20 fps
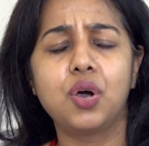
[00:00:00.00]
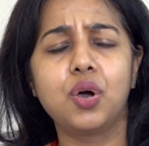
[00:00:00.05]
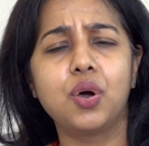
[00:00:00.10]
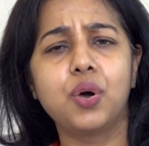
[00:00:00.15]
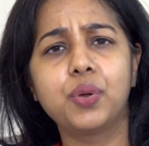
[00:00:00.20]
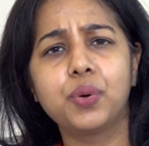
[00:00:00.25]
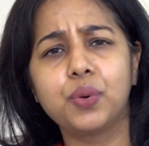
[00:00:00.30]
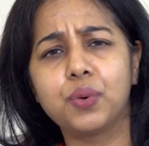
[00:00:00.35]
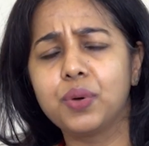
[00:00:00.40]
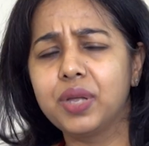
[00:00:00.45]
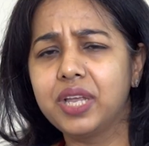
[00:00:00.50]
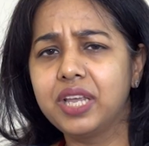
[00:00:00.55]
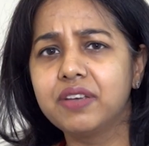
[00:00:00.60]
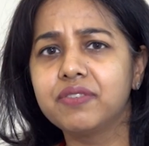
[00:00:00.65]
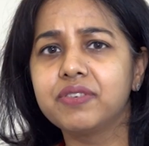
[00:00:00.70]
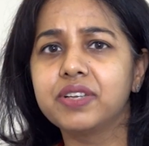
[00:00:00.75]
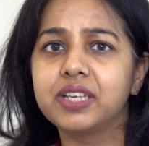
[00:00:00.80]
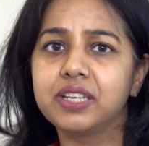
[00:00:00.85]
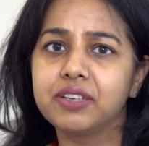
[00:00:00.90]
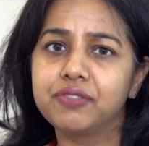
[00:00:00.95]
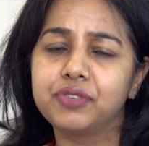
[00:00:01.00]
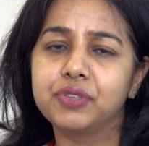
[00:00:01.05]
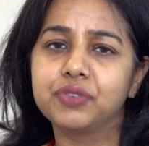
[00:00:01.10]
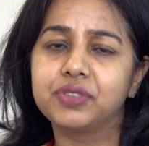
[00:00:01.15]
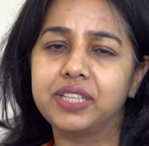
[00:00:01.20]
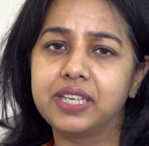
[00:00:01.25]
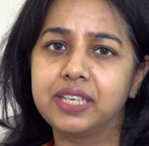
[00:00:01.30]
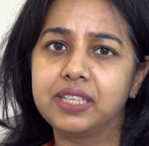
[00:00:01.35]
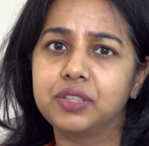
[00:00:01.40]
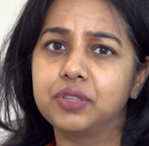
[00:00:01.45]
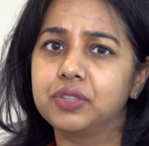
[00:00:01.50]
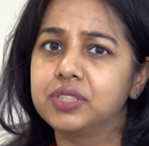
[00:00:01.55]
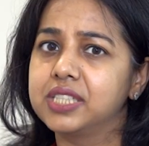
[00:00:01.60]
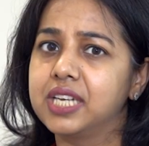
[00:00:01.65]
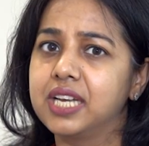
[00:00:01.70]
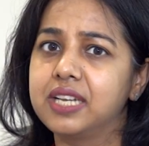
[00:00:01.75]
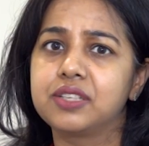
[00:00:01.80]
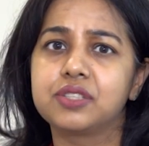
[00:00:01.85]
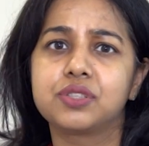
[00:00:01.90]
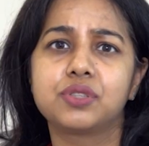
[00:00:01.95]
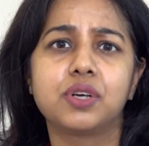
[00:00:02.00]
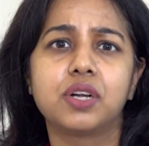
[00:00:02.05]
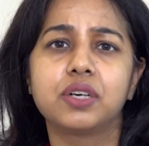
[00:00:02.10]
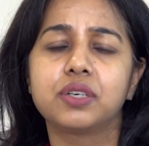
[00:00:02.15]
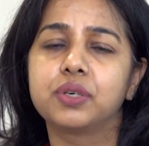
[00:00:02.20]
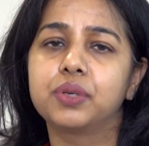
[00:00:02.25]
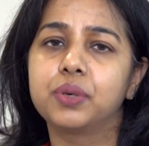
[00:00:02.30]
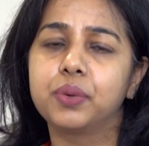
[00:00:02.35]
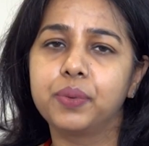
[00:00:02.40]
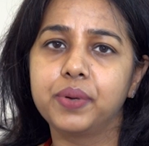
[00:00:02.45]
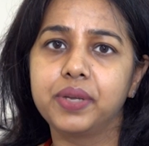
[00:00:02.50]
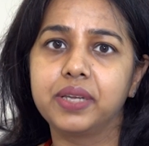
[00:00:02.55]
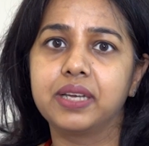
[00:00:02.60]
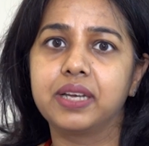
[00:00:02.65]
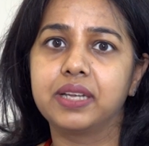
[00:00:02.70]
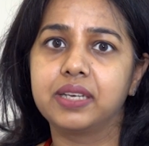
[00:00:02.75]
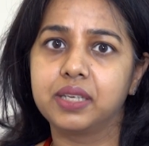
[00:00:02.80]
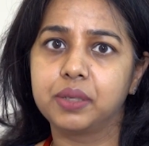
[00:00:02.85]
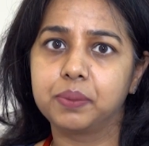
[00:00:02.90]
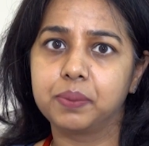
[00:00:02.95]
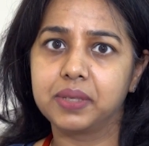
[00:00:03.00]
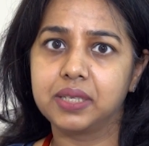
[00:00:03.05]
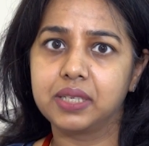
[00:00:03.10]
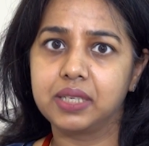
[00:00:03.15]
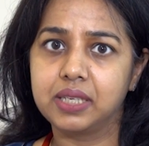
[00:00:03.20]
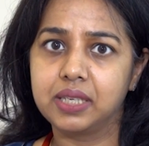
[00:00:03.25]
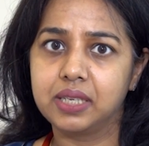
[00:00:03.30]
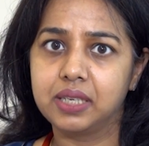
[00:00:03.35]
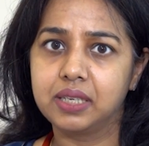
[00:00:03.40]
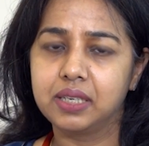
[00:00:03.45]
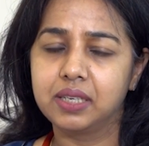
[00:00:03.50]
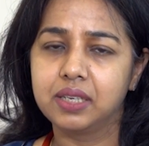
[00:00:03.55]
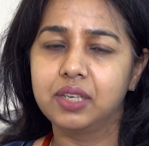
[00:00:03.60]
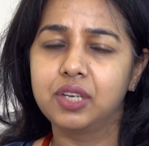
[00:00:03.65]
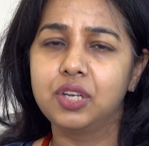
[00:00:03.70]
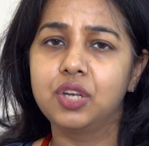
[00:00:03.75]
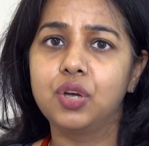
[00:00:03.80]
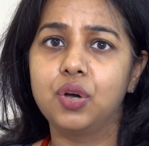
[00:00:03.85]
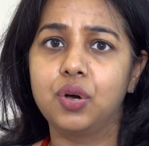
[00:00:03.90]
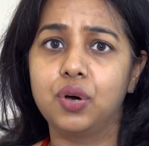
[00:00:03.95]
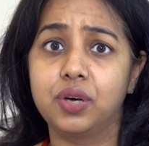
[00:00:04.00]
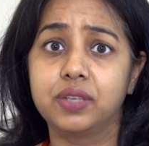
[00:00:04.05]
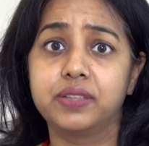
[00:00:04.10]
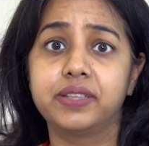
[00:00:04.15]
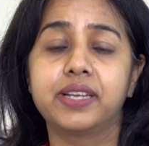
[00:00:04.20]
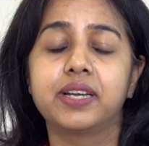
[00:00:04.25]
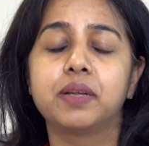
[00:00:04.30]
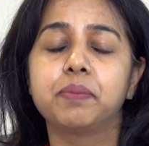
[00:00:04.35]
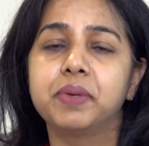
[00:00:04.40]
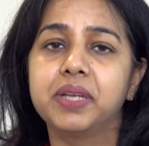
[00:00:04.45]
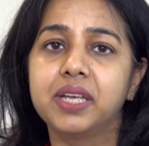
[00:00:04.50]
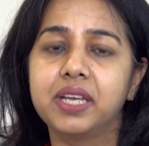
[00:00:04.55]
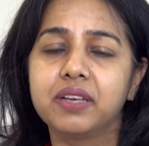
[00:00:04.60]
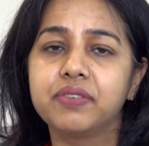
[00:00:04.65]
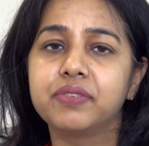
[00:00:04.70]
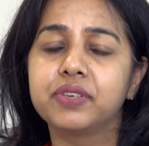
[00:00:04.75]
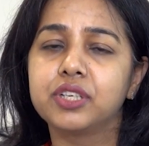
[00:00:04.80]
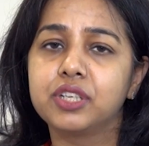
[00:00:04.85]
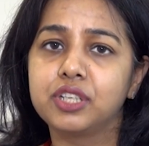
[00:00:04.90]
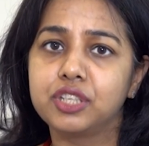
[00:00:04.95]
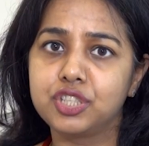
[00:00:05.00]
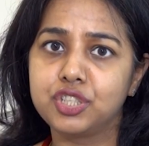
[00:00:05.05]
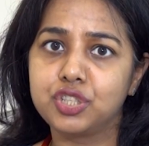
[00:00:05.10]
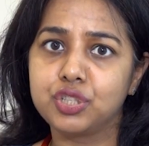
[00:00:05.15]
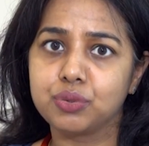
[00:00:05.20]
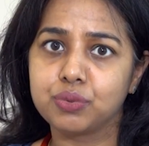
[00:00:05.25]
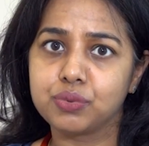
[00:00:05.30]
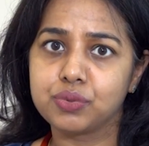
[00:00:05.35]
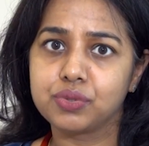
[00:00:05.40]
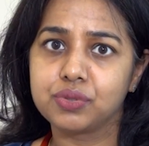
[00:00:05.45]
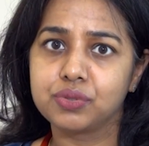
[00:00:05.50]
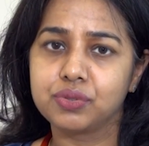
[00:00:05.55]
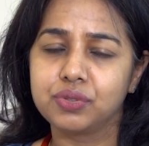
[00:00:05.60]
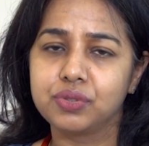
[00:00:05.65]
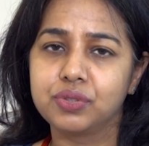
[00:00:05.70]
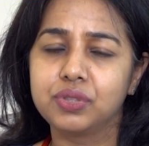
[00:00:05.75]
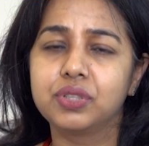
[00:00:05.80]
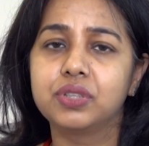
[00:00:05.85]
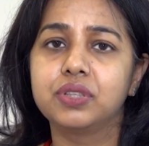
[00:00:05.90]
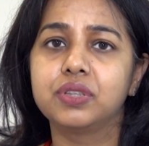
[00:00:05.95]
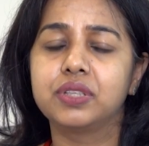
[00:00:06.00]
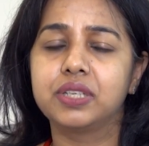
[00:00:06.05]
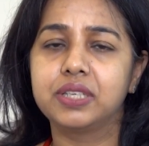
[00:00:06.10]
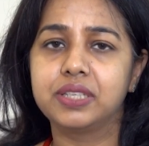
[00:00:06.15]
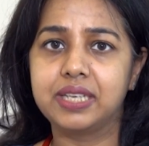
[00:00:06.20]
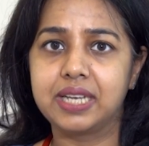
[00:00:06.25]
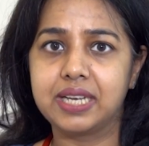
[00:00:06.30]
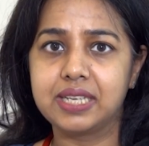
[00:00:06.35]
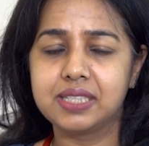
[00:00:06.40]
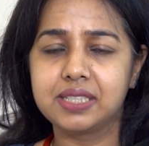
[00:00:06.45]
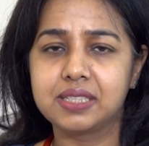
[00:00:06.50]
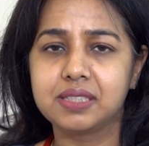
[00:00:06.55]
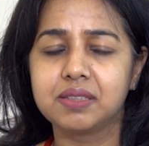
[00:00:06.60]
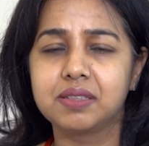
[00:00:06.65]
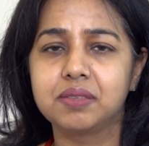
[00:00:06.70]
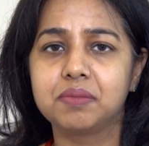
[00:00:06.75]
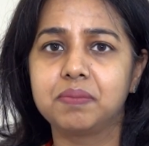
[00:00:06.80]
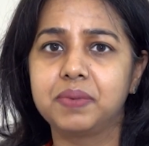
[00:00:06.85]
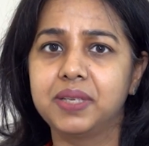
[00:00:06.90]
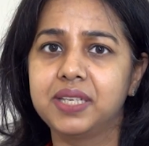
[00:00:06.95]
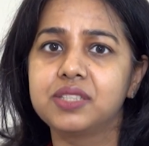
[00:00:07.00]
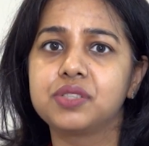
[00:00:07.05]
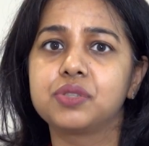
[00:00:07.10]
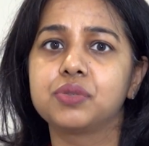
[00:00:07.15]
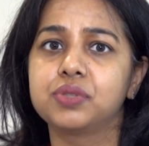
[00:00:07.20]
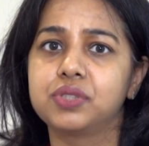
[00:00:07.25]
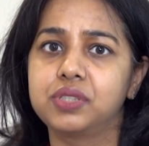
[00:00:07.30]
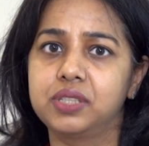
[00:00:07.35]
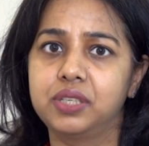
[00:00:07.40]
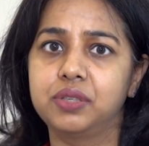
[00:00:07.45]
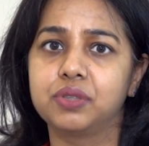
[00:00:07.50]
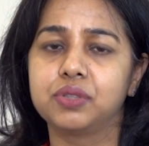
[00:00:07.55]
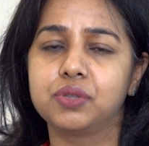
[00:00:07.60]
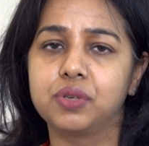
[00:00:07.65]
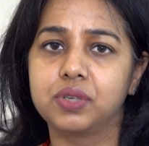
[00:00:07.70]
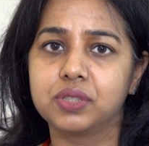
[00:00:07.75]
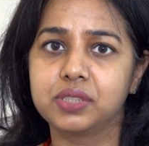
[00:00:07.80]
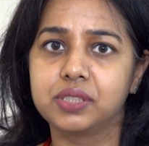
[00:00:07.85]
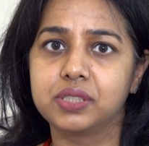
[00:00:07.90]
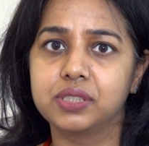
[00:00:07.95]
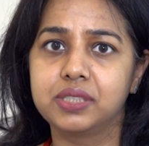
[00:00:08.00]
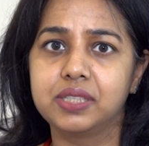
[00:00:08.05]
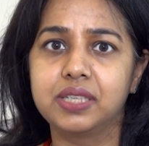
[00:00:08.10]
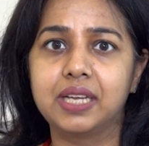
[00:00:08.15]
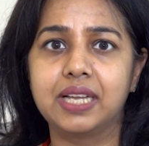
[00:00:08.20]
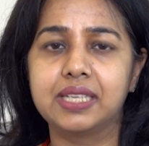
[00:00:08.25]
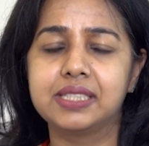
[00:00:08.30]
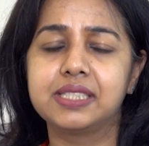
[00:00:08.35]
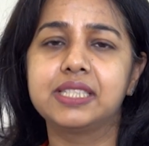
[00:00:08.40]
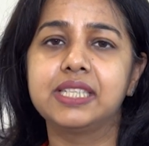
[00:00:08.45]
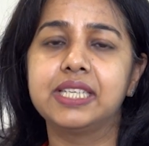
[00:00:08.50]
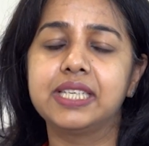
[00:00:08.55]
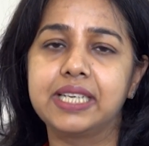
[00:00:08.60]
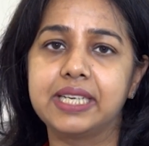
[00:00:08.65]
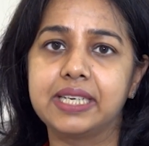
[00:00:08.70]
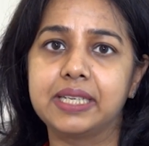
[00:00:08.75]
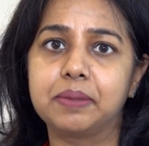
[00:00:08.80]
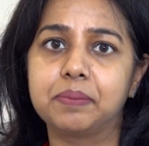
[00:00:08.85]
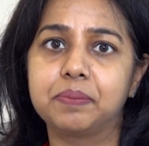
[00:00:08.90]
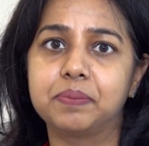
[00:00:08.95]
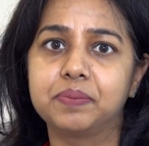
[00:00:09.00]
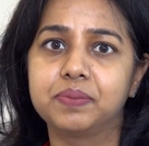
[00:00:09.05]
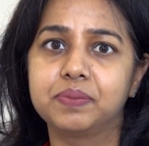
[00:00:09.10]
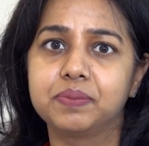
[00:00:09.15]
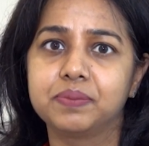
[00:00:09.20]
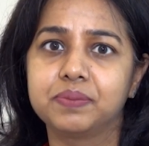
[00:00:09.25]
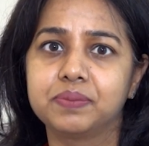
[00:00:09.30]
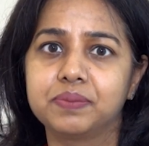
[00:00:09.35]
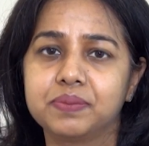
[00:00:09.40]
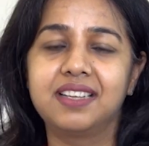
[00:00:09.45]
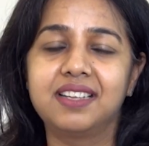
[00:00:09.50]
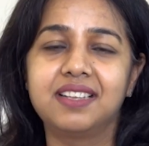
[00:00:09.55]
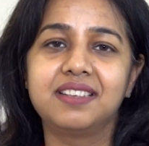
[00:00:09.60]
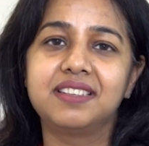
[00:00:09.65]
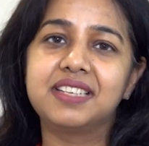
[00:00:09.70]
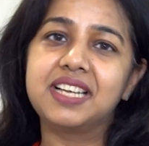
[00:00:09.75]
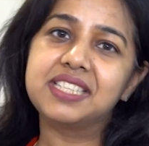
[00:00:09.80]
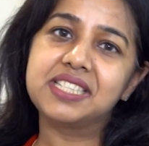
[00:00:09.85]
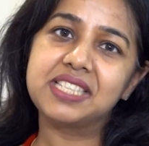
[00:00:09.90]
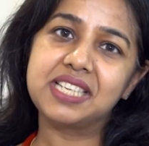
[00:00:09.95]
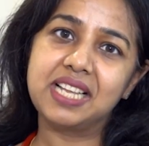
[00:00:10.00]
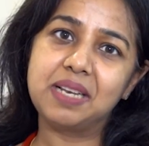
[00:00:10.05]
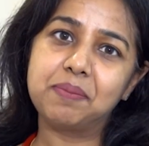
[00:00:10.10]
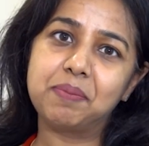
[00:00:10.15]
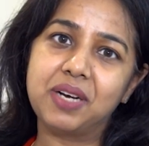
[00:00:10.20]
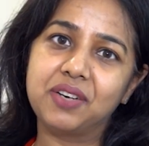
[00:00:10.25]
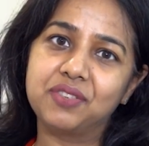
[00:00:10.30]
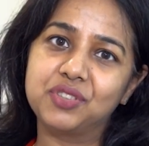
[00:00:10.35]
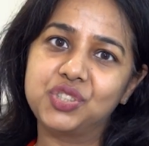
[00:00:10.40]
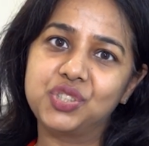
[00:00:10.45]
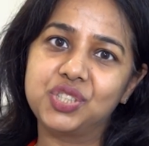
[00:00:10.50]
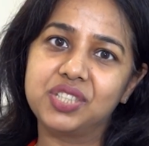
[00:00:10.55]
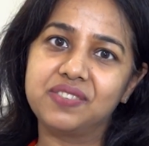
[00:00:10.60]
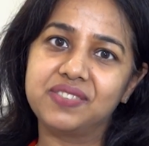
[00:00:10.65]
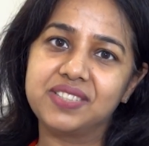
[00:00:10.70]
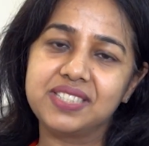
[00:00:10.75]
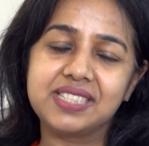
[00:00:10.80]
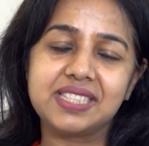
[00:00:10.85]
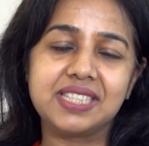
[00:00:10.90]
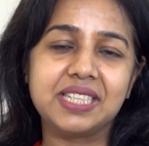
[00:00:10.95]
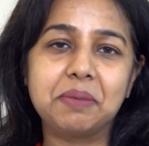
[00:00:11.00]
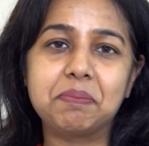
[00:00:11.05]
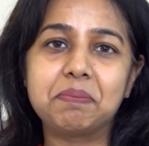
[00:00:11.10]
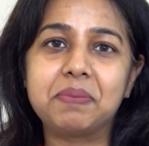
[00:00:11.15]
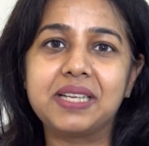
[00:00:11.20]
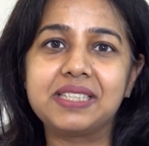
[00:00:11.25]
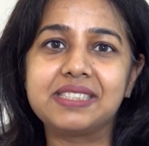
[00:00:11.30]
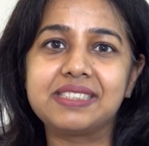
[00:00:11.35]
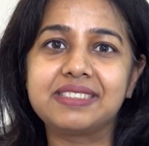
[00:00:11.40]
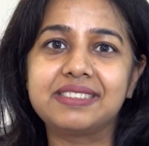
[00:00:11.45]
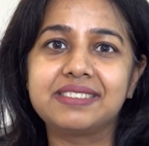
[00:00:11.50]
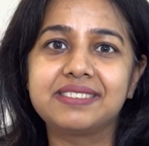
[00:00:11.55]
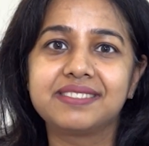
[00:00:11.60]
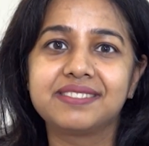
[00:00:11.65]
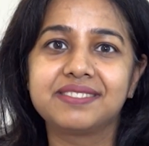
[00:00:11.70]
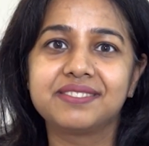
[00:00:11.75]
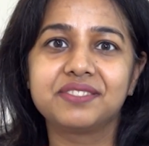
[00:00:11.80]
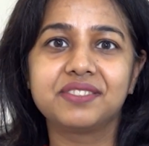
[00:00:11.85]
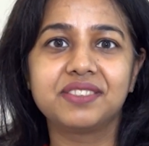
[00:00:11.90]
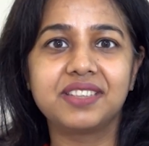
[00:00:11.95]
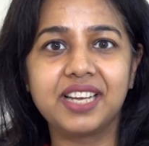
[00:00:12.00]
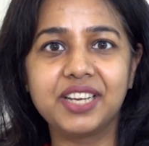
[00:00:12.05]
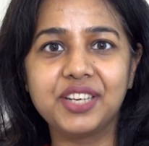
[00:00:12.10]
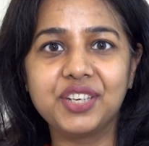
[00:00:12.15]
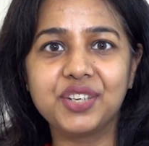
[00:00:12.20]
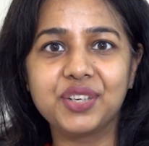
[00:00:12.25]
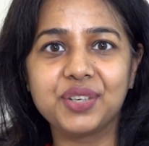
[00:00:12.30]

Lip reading: or even if you think your child is not growing adequately, or there are behavioral issues, then yes, please do see your doctor and seek help. Let's help our children sleep better. Thank